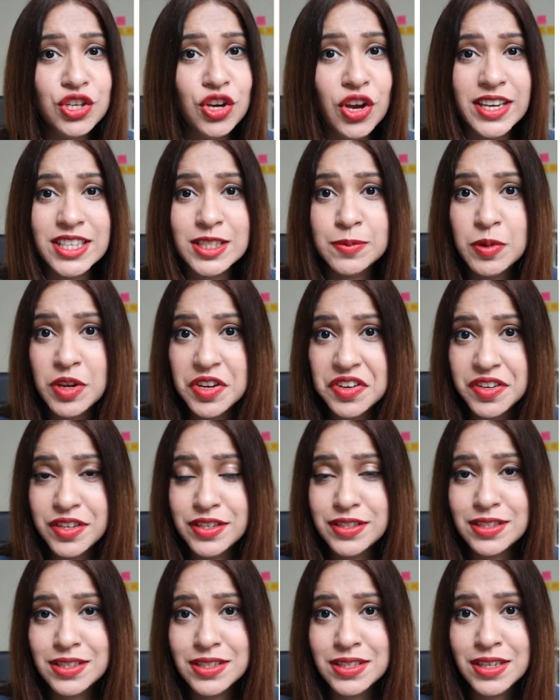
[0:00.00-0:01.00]
your
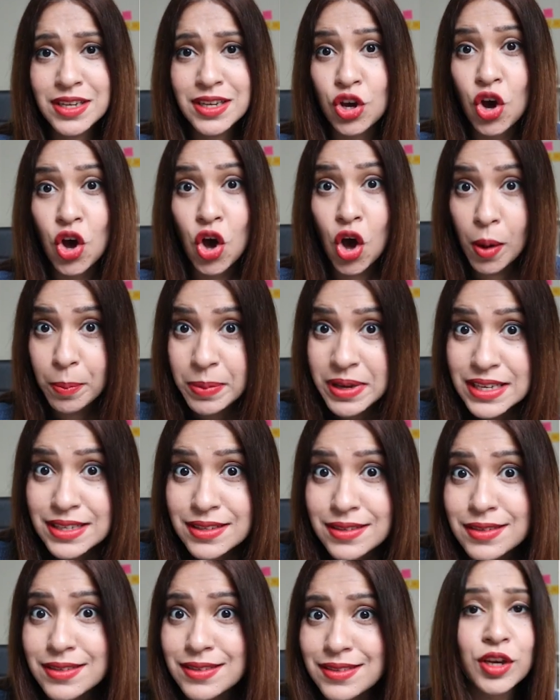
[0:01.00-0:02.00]
experience, your
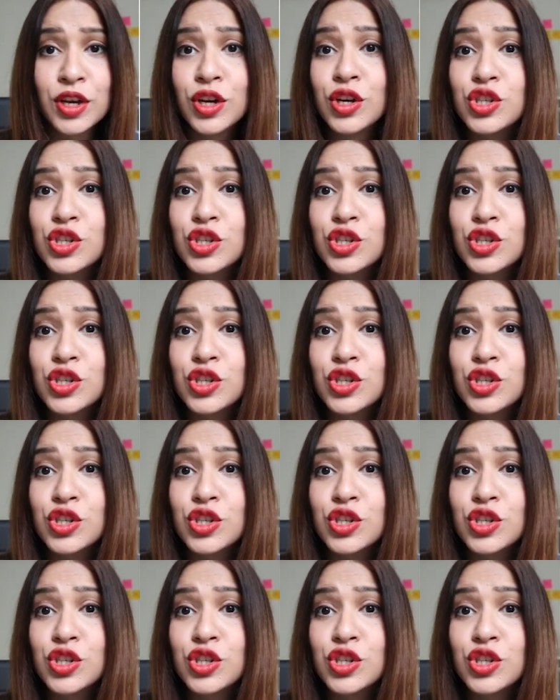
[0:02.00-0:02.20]
hobbies.